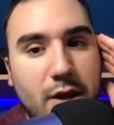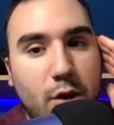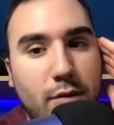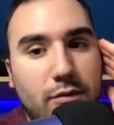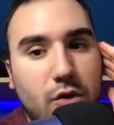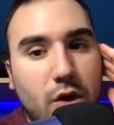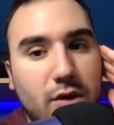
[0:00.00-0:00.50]

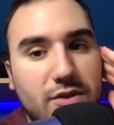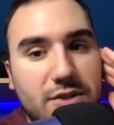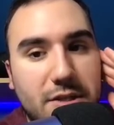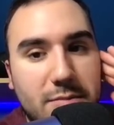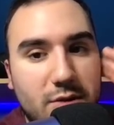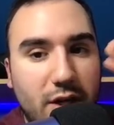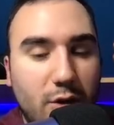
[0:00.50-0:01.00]
Overall, it
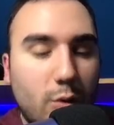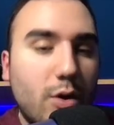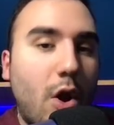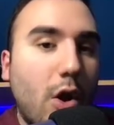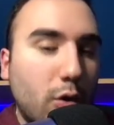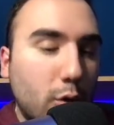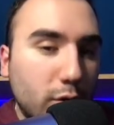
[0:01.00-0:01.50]
seems like we
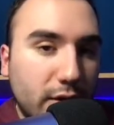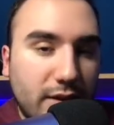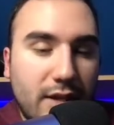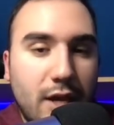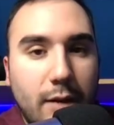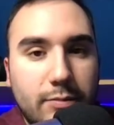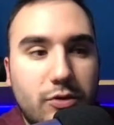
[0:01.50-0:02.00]
are holding
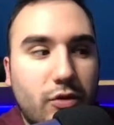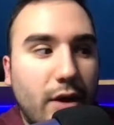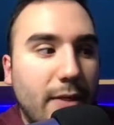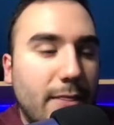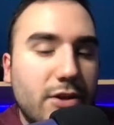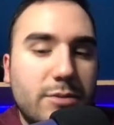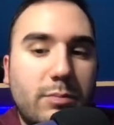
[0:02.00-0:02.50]
the
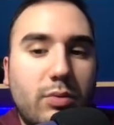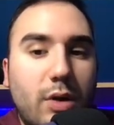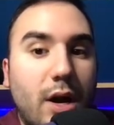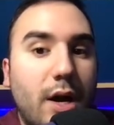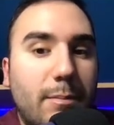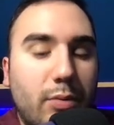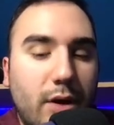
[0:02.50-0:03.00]
uptrend. This
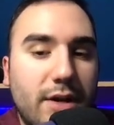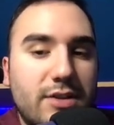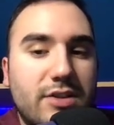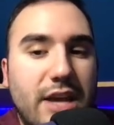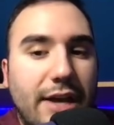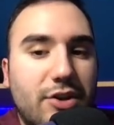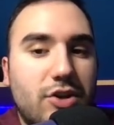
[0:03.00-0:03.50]
price
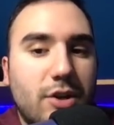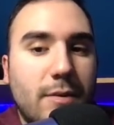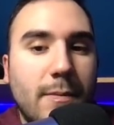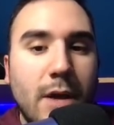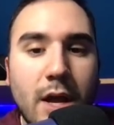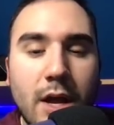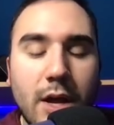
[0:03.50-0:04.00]
action
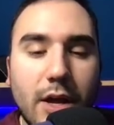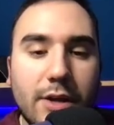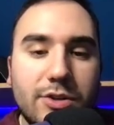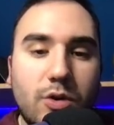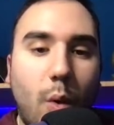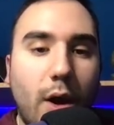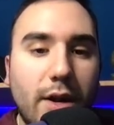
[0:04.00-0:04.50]
is
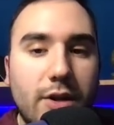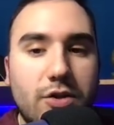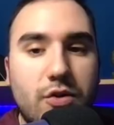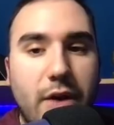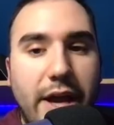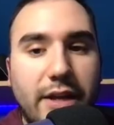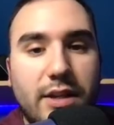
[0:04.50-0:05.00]
quite
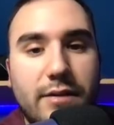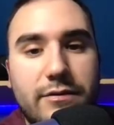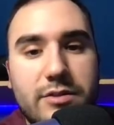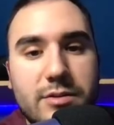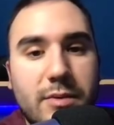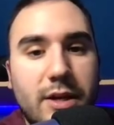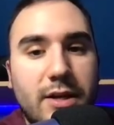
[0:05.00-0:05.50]
attractive
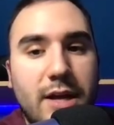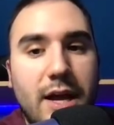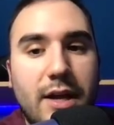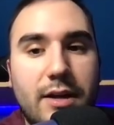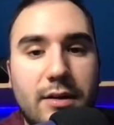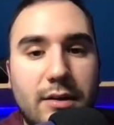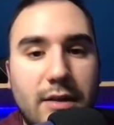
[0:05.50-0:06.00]
to me,
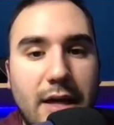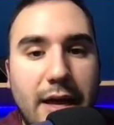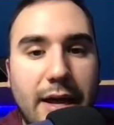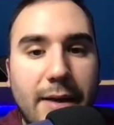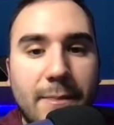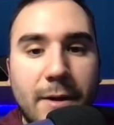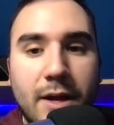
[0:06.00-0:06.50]
not going to
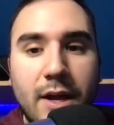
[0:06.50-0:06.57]
lie.